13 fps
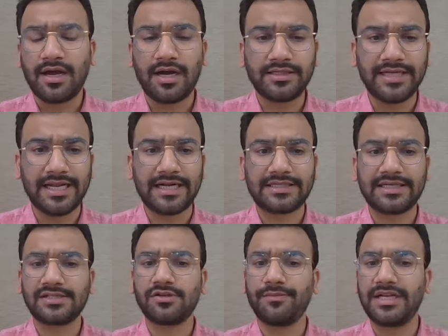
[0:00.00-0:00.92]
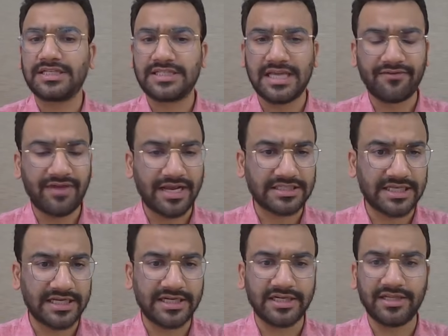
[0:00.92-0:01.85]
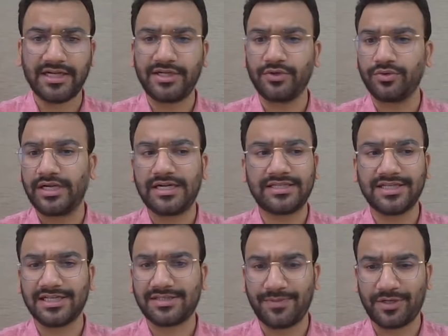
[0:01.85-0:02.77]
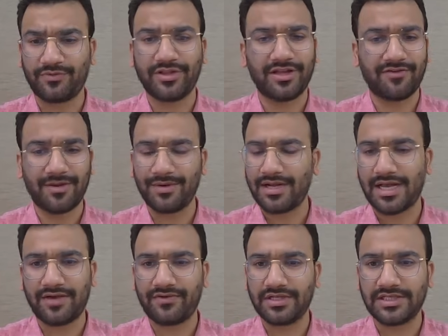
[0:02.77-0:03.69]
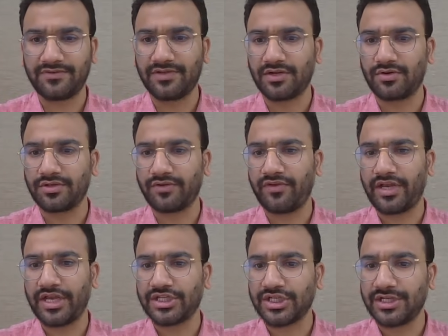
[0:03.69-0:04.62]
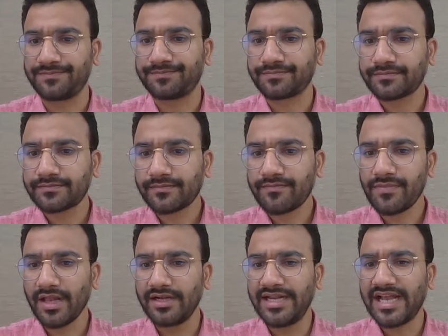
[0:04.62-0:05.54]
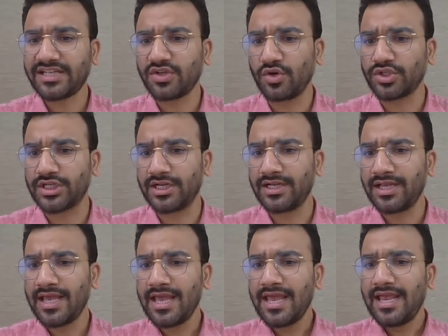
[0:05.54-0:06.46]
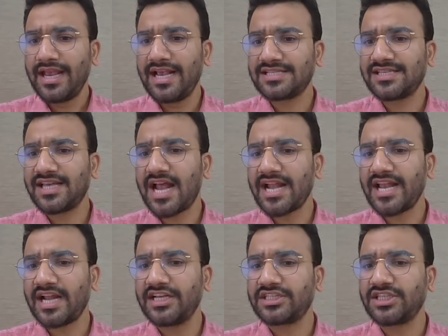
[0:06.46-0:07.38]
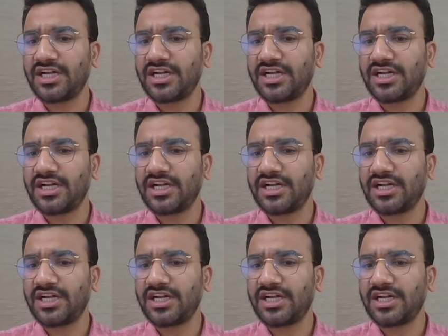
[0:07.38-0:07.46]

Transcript: director. So ministry have extended the due date. Just between the webinar, I have received the notification. Next question: is there any additional